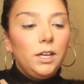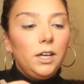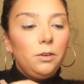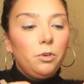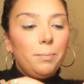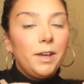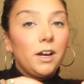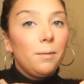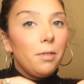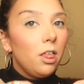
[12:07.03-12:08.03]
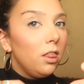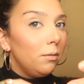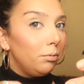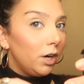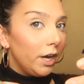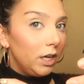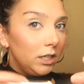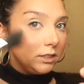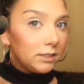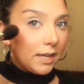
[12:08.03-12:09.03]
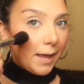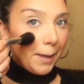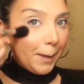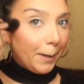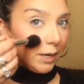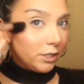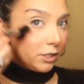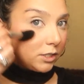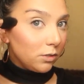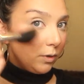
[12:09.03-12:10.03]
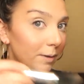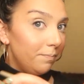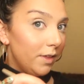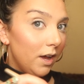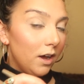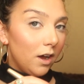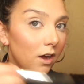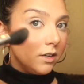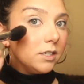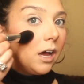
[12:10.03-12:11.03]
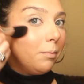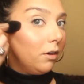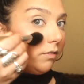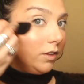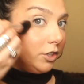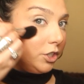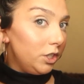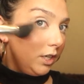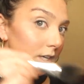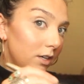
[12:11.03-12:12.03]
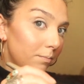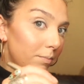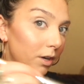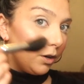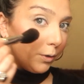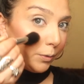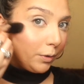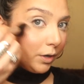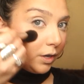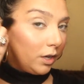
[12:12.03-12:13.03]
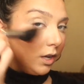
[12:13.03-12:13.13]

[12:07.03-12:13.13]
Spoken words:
And we'll pick up the product and sweep that on top of the cheekbone